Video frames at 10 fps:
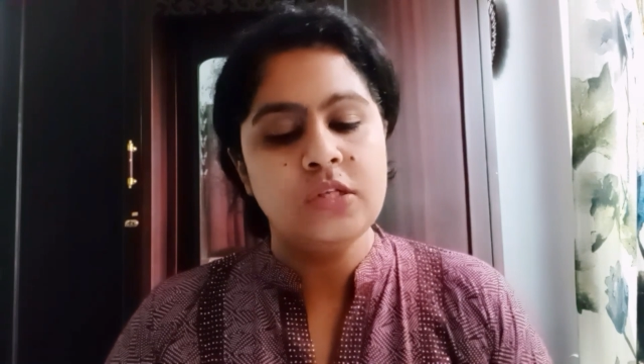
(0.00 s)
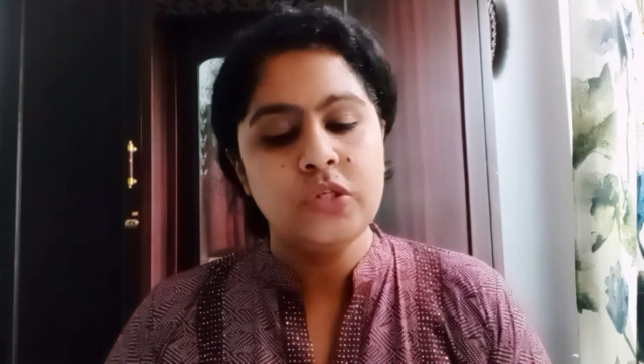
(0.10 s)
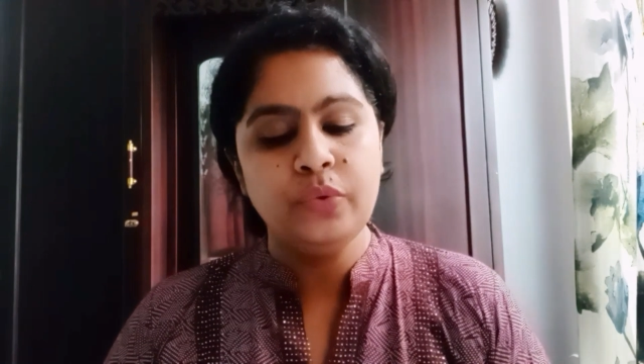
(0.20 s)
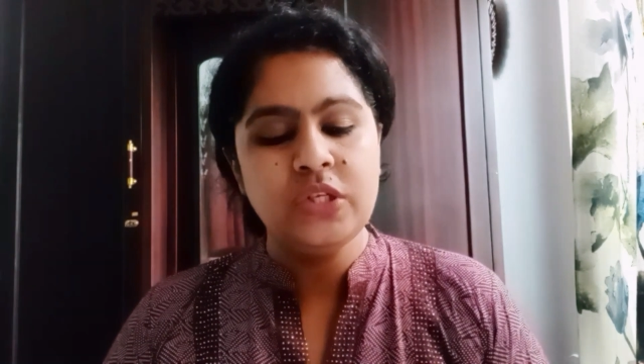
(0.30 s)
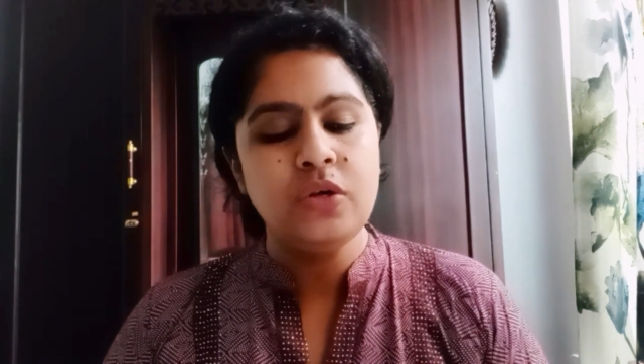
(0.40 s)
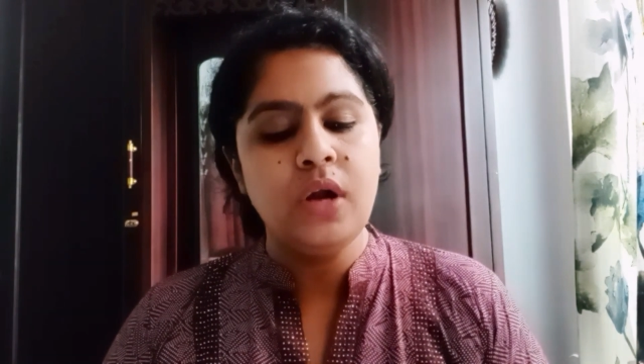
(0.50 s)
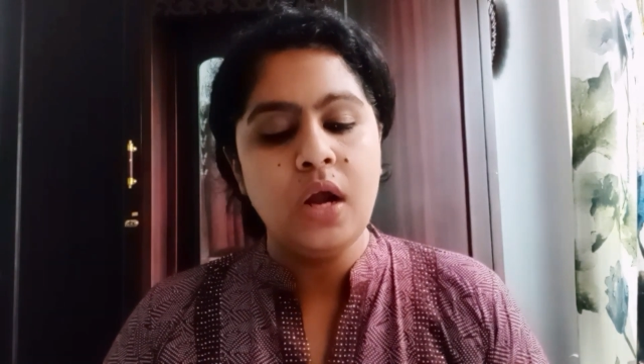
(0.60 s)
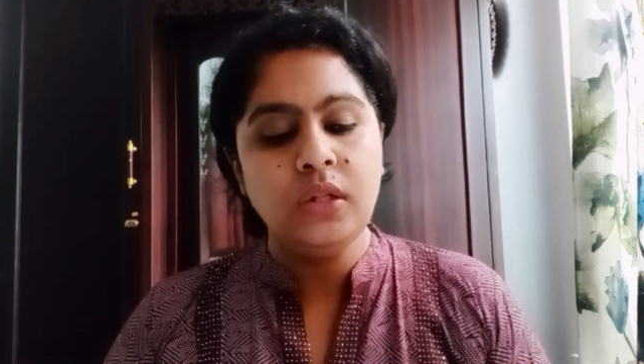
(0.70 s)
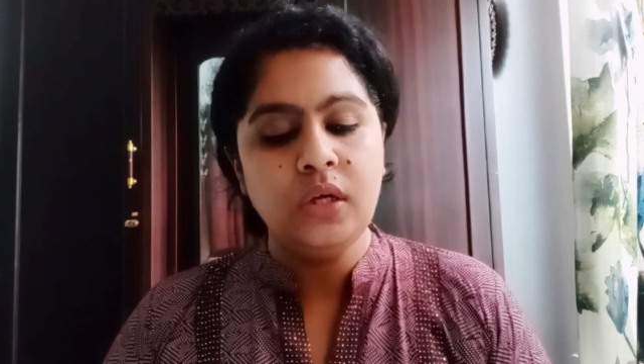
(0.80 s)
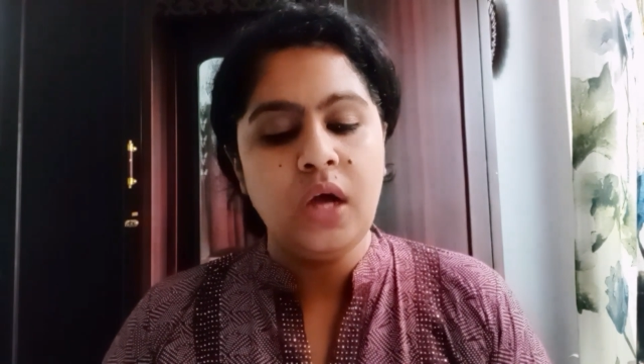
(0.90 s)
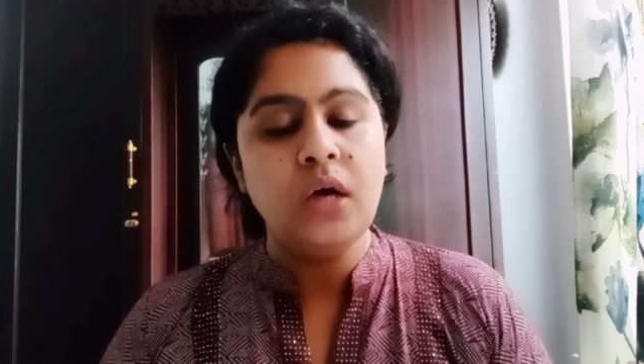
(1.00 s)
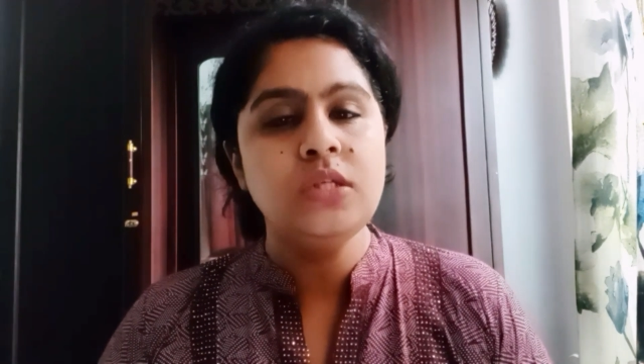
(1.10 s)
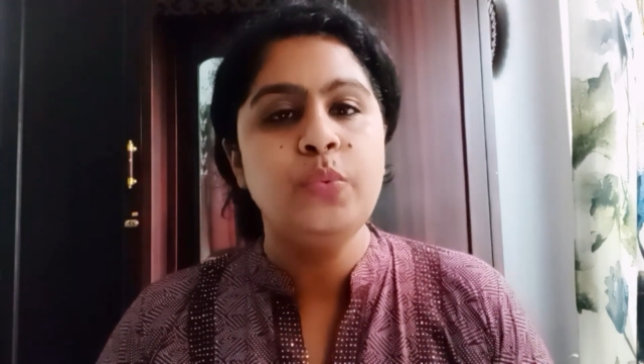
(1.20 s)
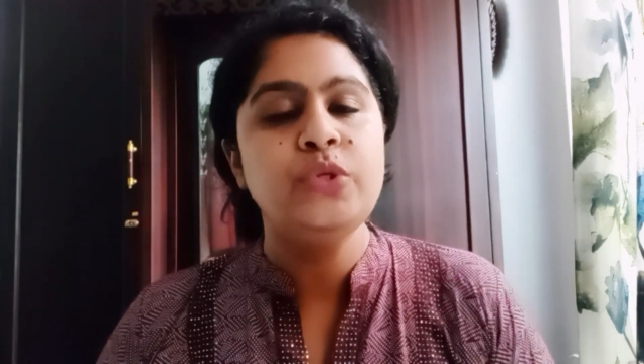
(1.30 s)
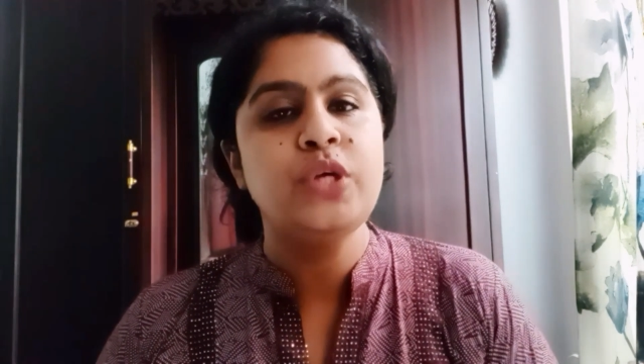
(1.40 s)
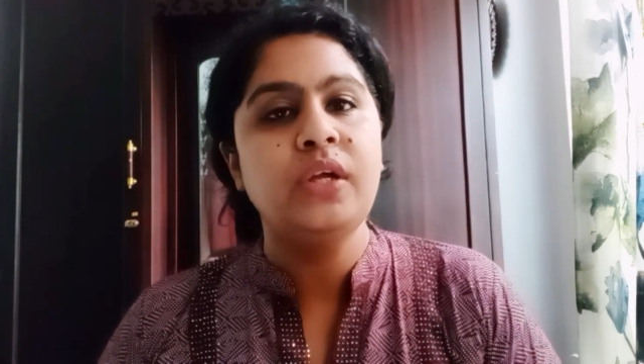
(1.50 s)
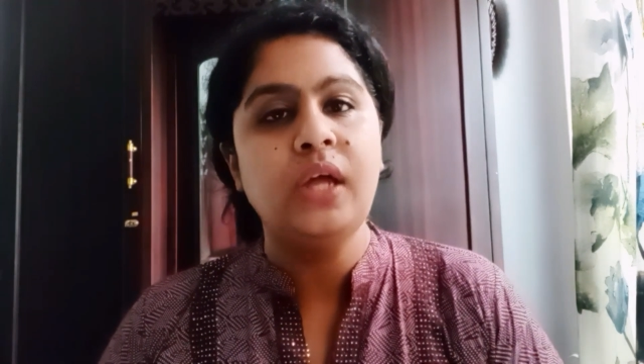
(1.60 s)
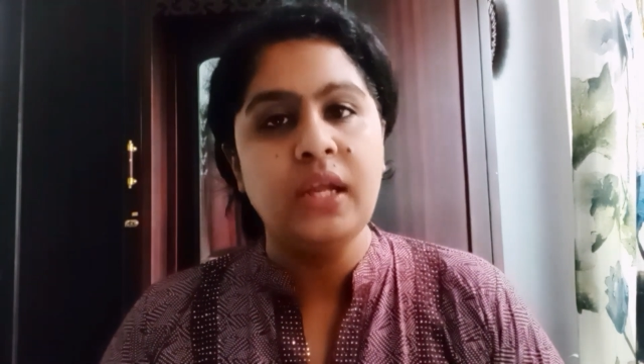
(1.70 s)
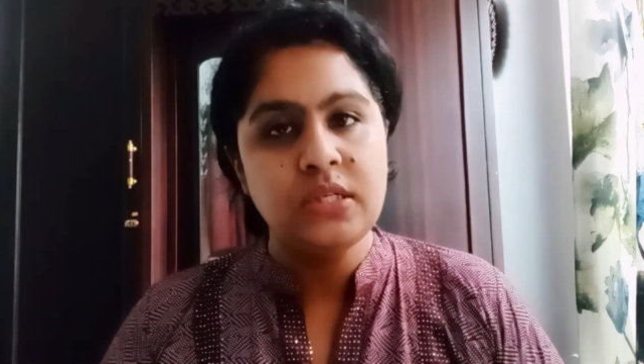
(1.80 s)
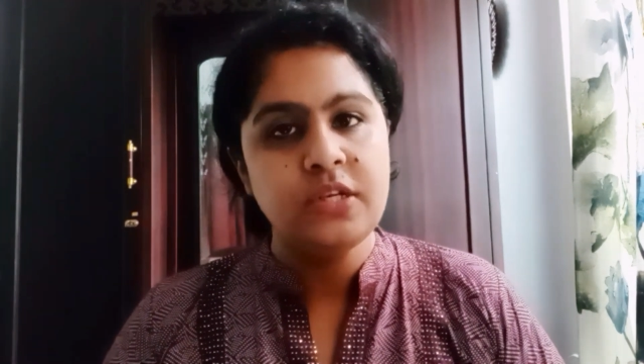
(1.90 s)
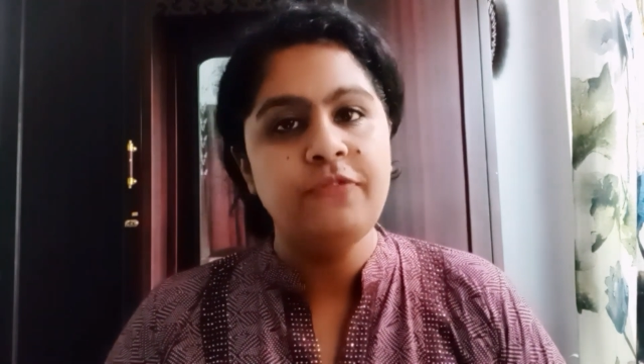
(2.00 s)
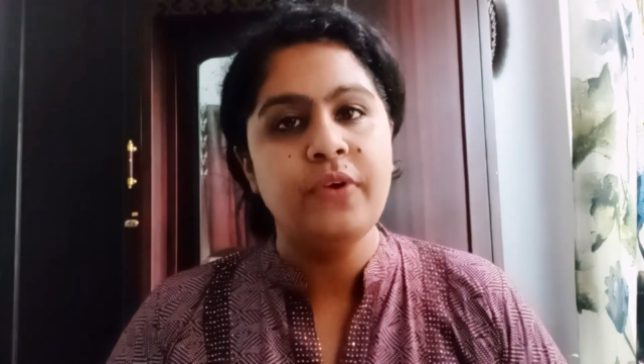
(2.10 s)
So these are the cards which I collected